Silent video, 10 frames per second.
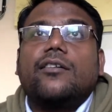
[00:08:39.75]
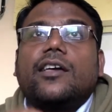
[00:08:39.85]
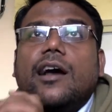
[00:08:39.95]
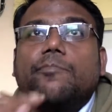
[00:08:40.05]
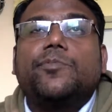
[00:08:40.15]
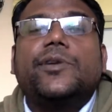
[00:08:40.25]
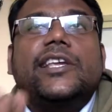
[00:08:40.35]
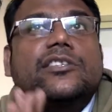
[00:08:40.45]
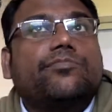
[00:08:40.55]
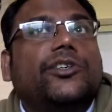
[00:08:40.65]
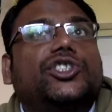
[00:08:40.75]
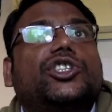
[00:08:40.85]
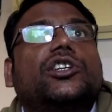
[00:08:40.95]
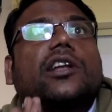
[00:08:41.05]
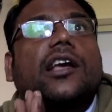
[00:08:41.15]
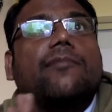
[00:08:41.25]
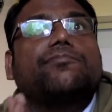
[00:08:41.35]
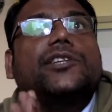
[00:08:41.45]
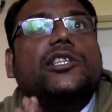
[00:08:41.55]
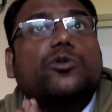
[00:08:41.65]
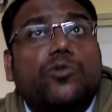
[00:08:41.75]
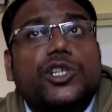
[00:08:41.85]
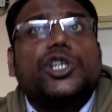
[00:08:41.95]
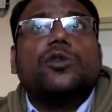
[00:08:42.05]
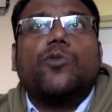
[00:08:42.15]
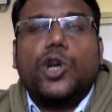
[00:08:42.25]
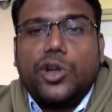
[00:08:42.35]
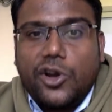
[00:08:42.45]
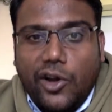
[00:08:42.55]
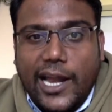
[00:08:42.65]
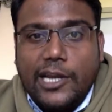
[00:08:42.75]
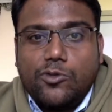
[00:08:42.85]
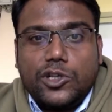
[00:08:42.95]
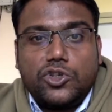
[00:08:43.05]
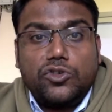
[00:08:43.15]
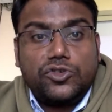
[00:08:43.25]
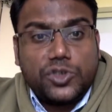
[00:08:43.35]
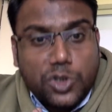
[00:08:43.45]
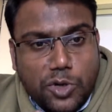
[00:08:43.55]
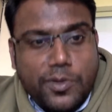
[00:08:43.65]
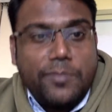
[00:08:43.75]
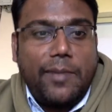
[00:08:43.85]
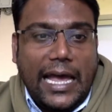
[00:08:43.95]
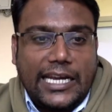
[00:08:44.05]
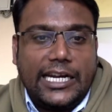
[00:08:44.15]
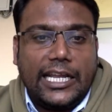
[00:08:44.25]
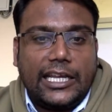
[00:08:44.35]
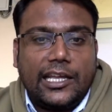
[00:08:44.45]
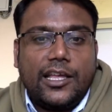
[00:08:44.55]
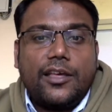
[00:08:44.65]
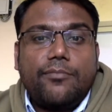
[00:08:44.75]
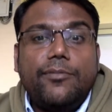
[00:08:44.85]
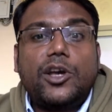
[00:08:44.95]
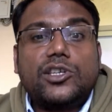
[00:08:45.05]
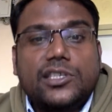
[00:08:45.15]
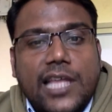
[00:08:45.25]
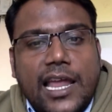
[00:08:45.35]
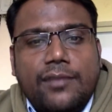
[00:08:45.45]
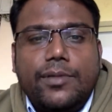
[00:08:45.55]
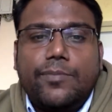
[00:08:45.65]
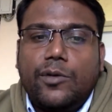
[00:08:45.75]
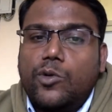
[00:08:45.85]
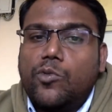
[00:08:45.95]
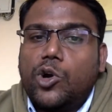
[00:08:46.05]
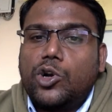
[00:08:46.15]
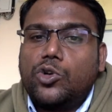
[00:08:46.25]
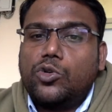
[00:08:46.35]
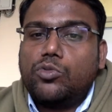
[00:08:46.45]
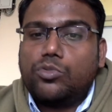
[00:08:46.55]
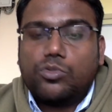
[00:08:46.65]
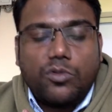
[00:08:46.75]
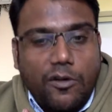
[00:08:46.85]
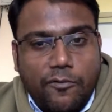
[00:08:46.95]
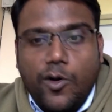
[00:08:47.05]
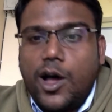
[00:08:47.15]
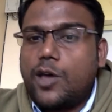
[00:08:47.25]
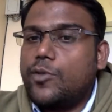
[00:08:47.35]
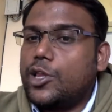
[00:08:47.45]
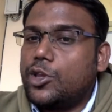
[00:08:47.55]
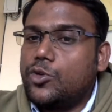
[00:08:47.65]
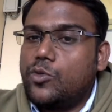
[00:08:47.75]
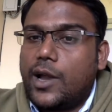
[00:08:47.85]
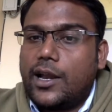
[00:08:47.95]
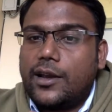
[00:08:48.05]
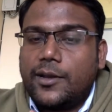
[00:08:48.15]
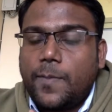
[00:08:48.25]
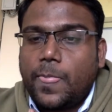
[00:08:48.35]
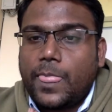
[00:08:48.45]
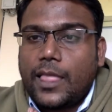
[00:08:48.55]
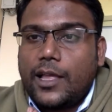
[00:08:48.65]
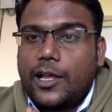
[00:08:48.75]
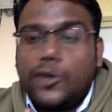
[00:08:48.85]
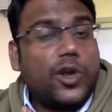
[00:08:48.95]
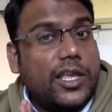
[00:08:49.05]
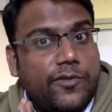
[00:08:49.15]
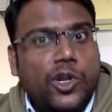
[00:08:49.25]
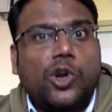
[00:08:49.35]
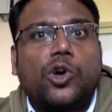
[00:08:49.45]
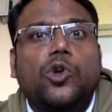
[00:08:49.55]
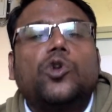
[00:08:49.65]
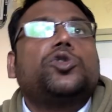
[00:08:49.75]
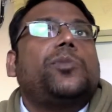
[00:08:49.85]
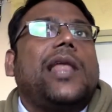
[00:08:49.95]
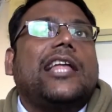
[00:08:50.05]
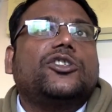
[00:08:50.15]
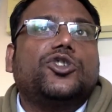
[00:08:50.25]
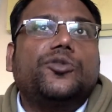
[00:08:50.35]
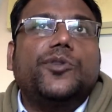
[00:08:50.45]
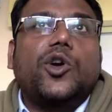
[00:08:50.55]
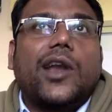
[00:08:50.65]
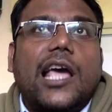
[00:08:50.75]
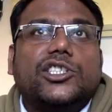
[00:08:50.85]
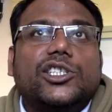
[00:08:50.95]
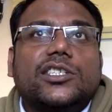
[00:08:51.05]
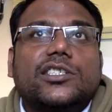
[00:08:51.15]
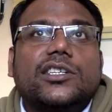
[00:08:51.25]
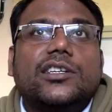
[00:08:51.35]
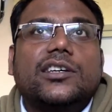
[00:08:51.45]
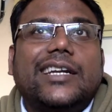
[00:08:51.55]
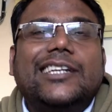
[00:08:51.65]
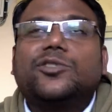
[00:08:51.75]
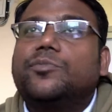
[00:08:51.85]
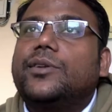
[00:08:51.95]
company's mission, company's vision, what you're trying to achieve should be magnetic, because then people would want to work with you, and even your growth plan should be audacious, right? So